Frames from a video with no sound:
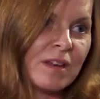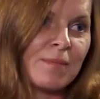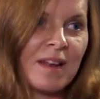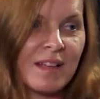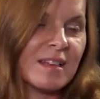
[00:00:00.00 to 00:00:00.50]
I
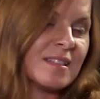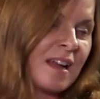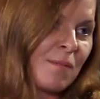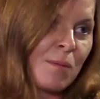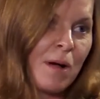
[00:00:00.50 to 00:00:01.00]
mean, like I said,
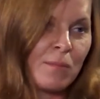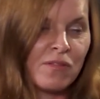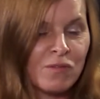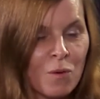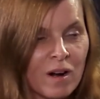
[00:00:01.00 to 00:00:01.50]
I'm a mom of
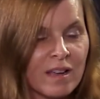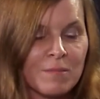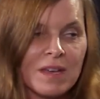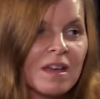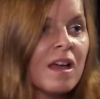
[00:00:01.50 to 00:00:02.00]
4. It can
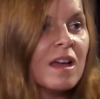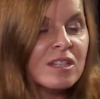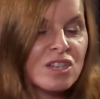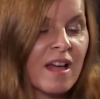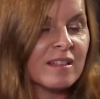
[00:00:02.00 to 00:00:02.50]
be
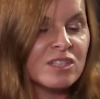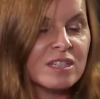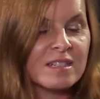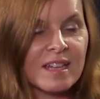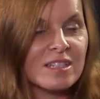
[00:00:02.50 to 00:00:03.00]

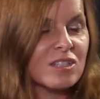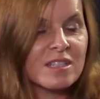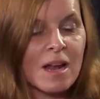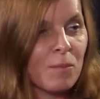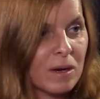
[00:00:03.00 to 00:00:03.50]
challenging to just
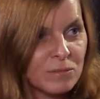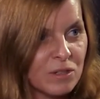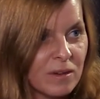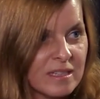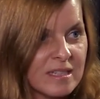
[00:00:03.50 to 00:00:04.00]
stop what I'm
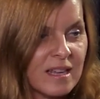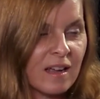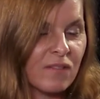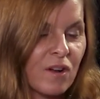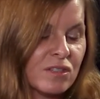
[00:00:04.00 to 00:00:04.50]
doing to take
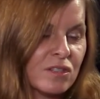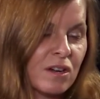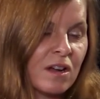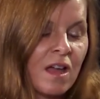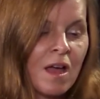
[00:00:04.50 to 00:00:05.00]
a
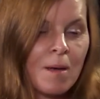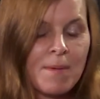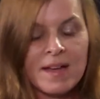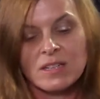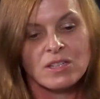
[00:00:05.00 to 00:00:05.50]
foster
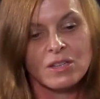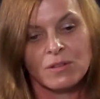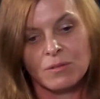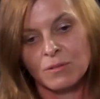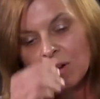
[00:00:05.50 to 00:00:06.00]
pet
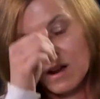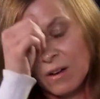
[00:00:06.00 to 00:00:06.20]
to